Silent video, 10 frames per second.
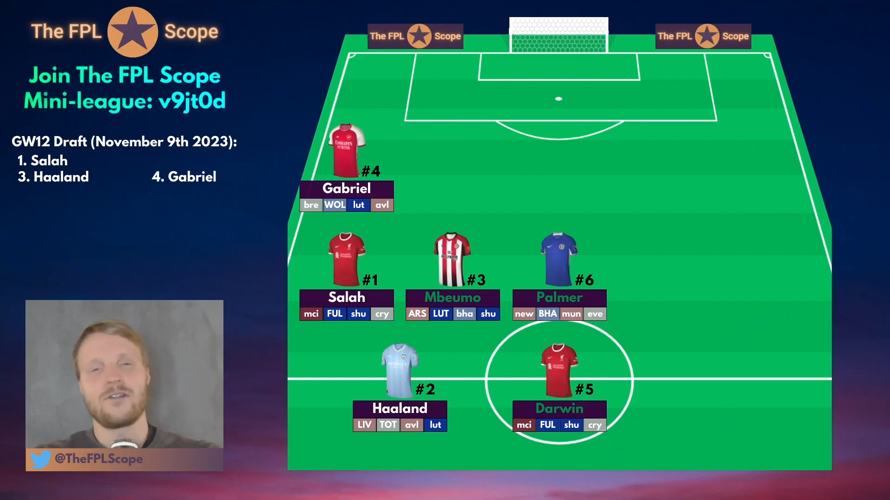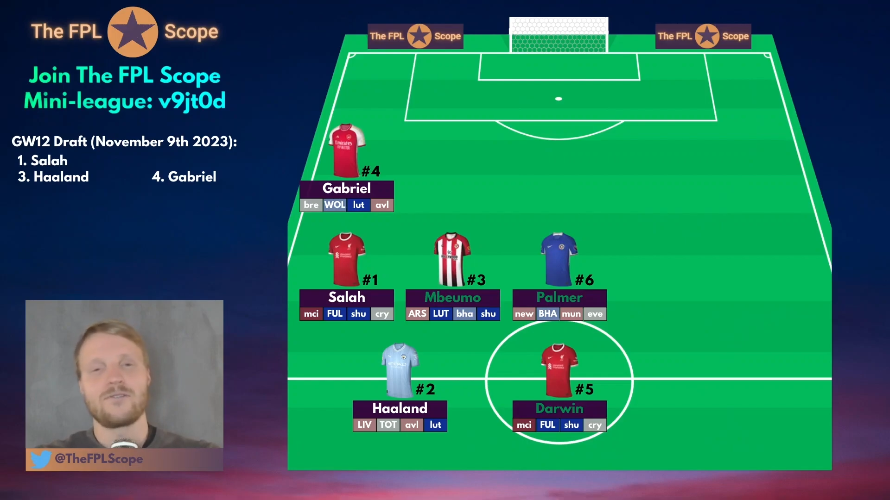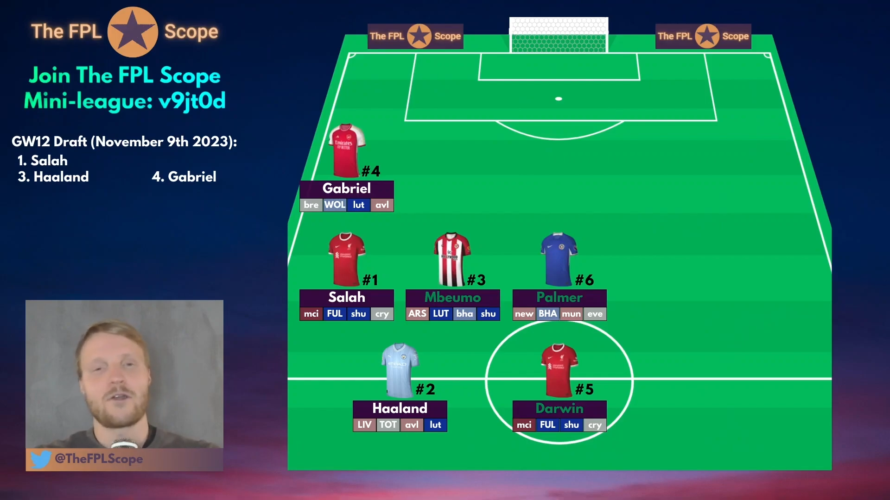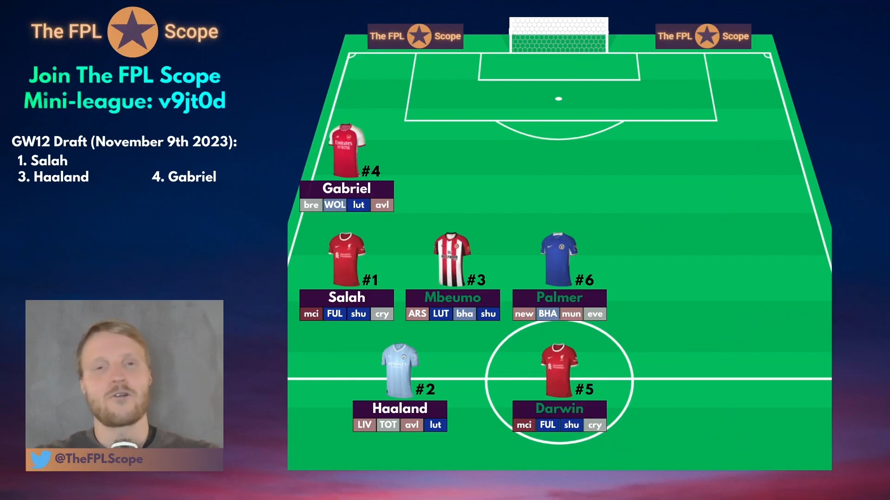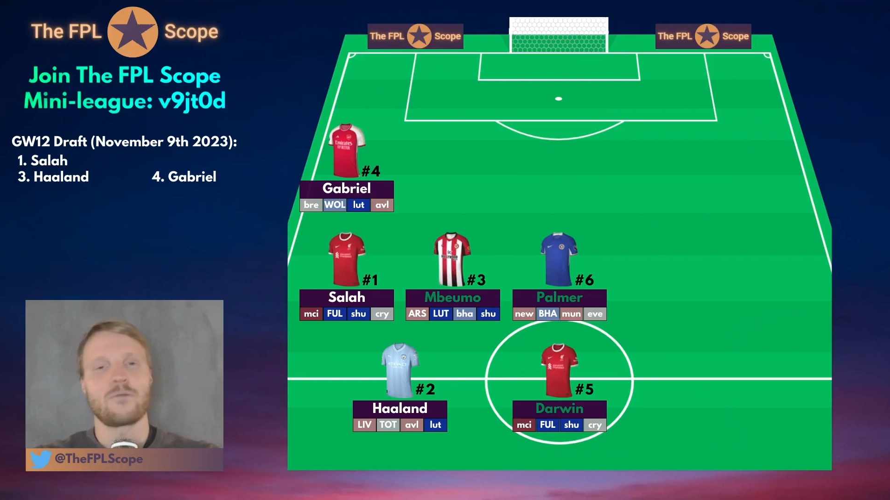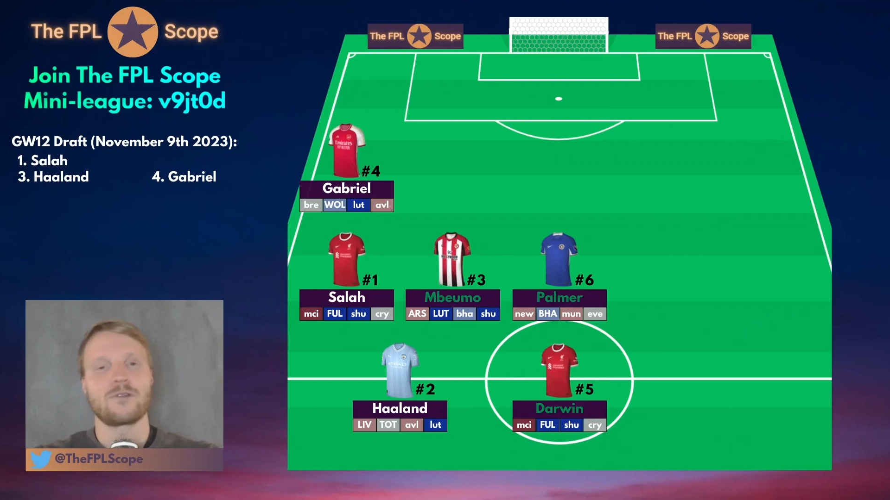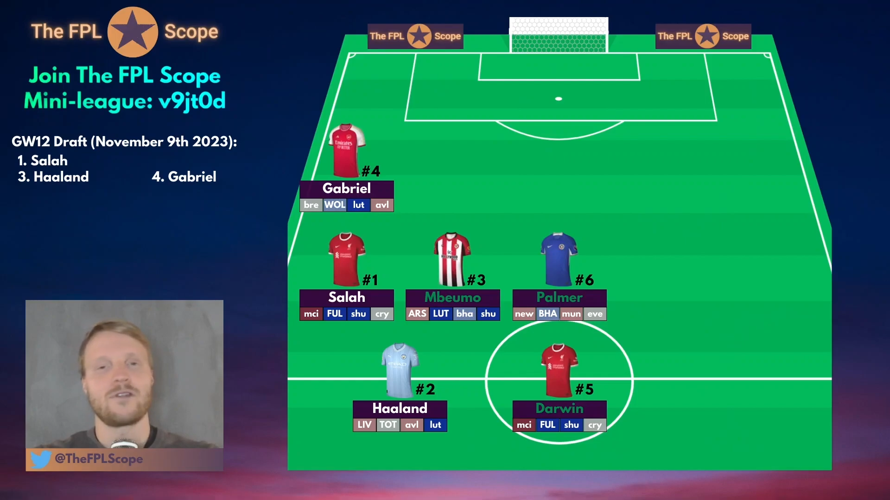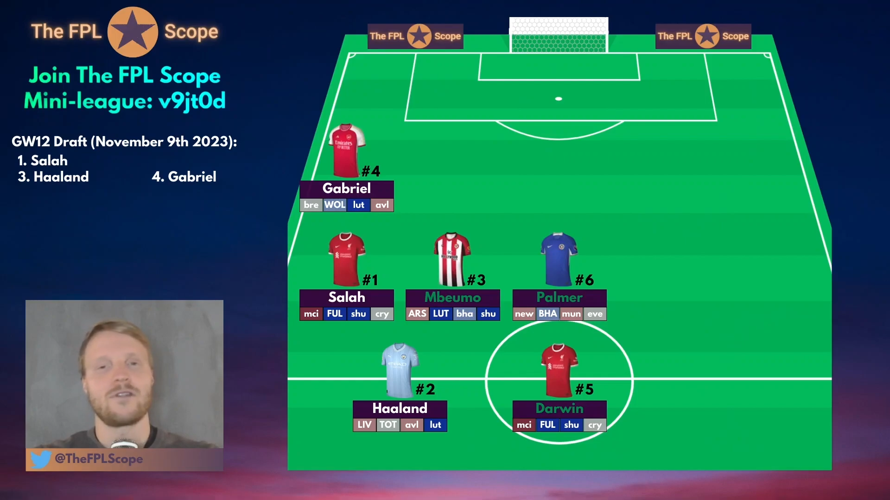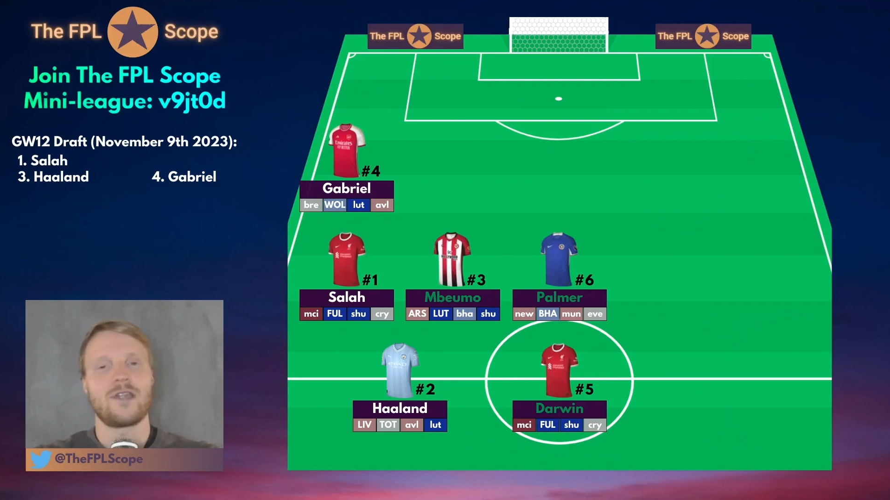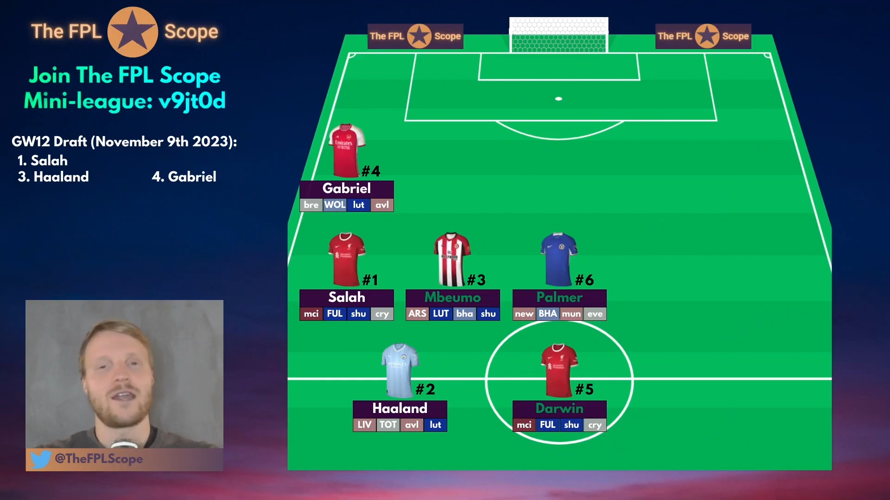striker
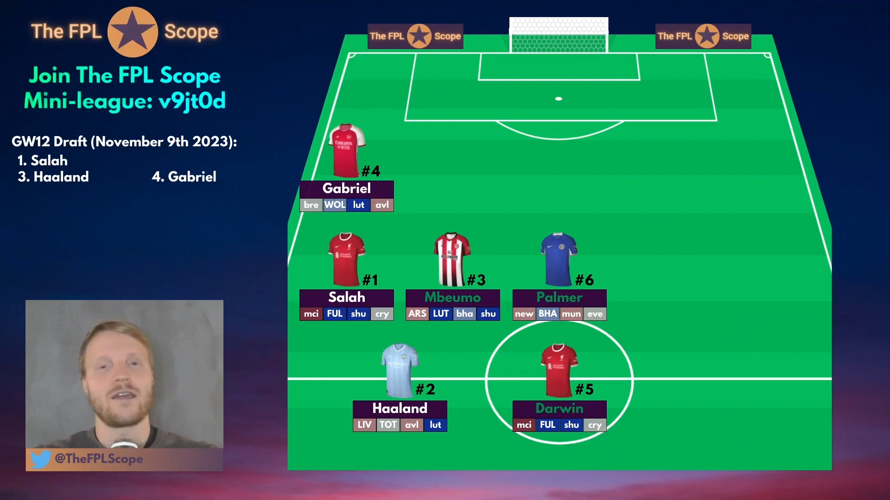option that I